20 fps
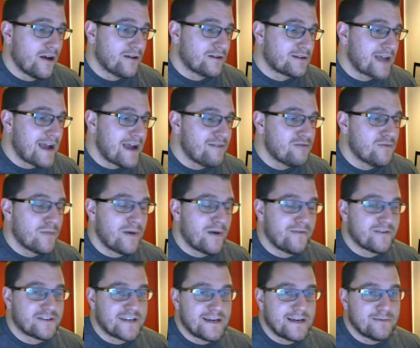gave them a bit of a
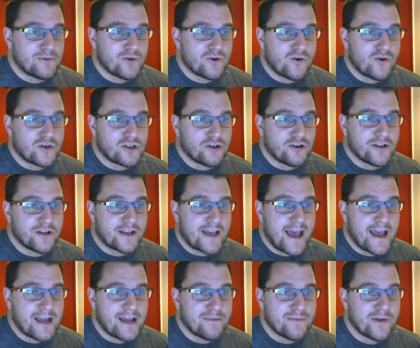team talk during the
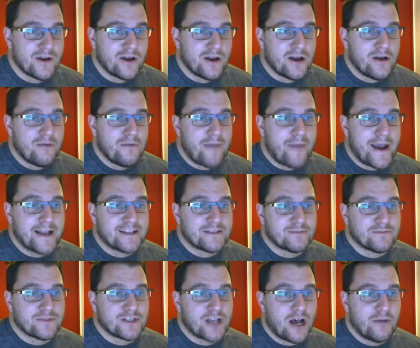game, made some
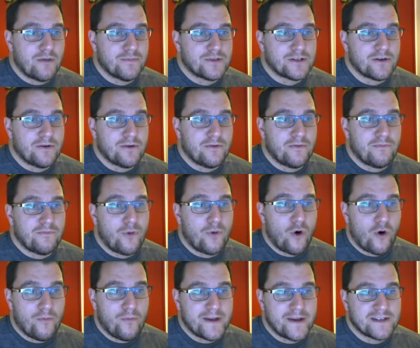subs,
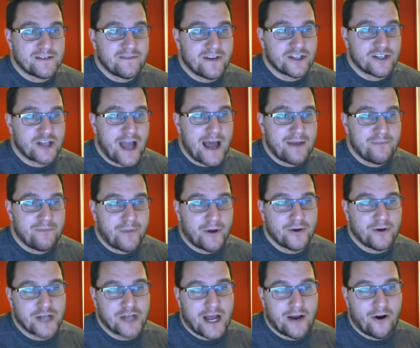bought Misevic and
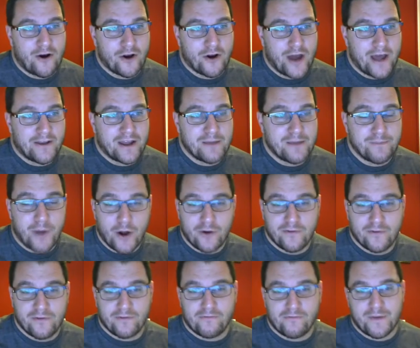Bojan on, and they
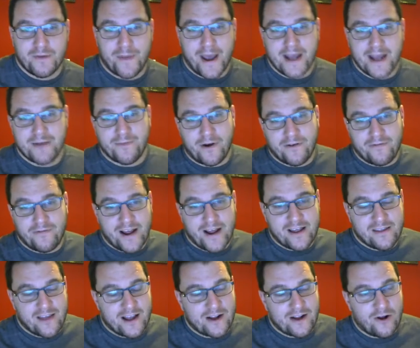both repaid my faith
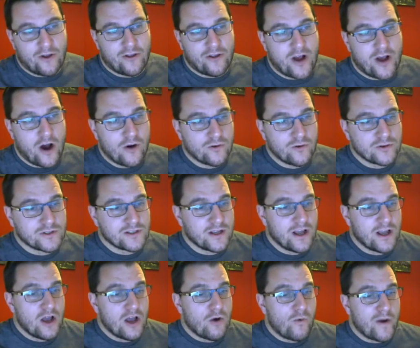and got the goals,
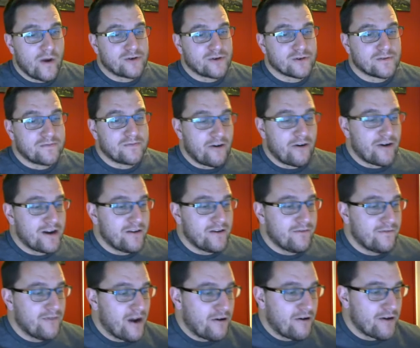which was very,
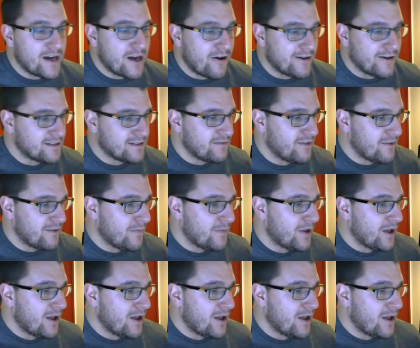very nice of them.